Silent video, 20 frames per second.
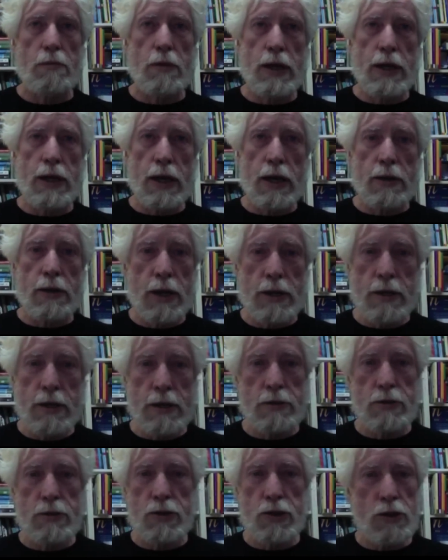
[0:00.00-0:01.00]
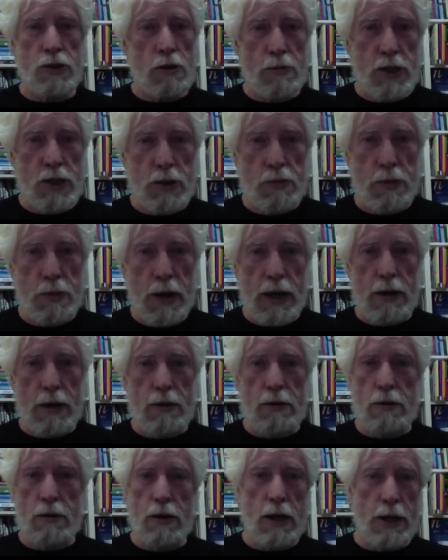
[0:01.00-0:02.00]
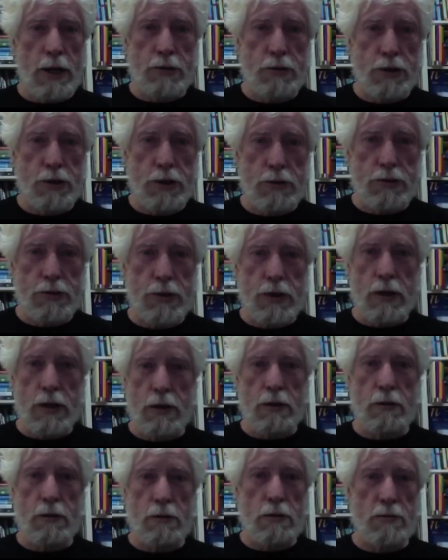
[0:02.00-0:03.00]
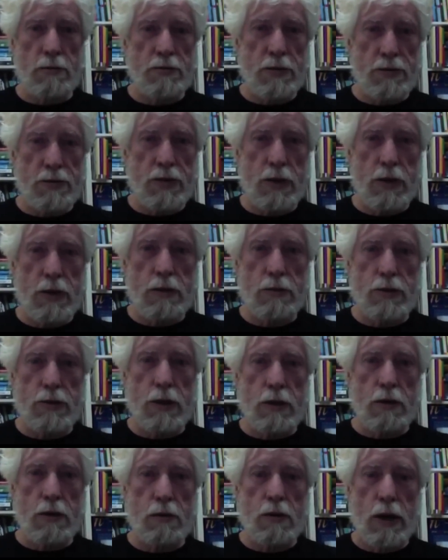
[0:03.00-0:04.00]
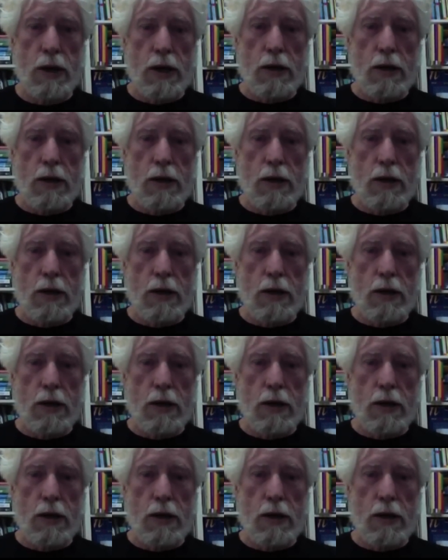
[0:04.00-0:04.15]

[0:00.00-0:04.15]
Again, that didn't so much matter 100 years ago or 50 years ago.